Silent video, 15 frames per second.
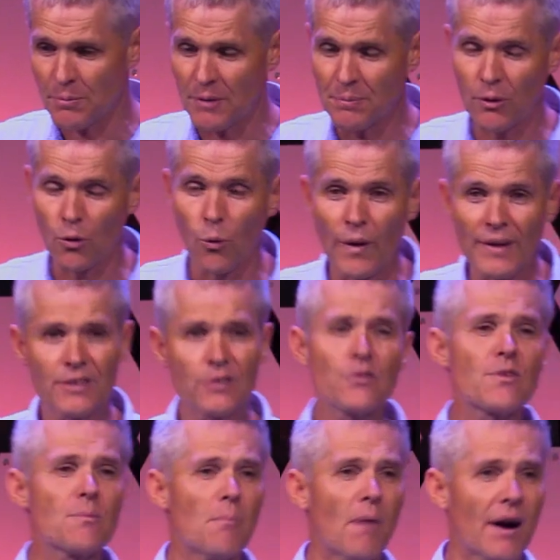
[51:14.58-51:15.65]
time, people went
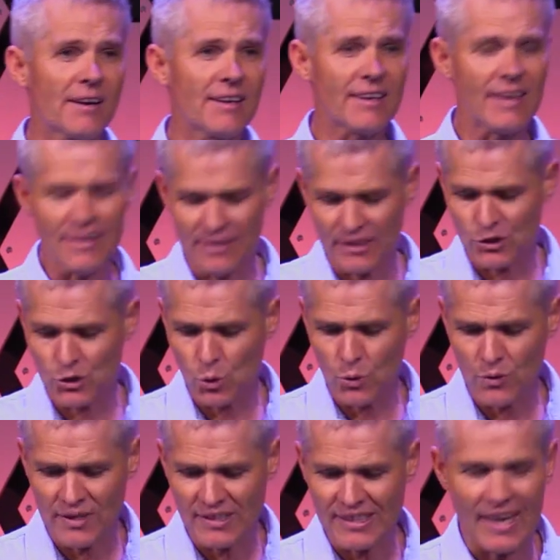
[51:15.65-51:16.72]
into the mine again. They
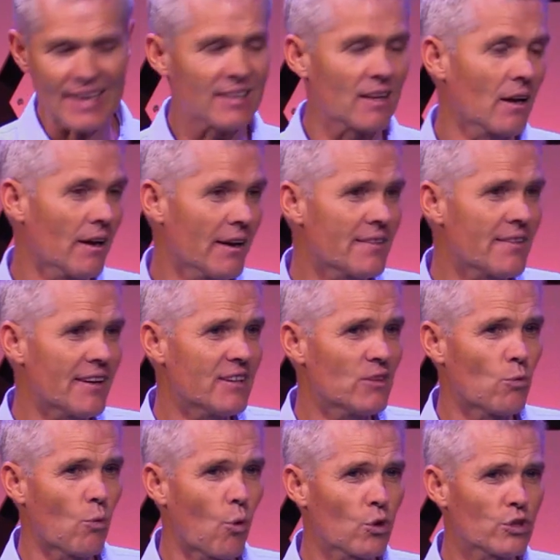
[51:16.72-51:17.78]
saw this hat lying there in
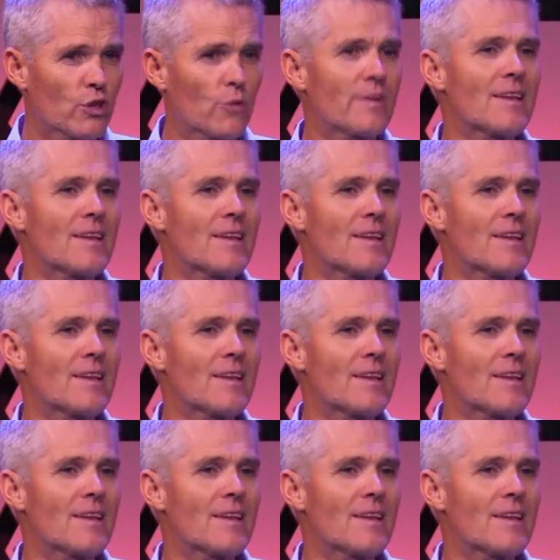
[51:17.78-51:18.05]
the water.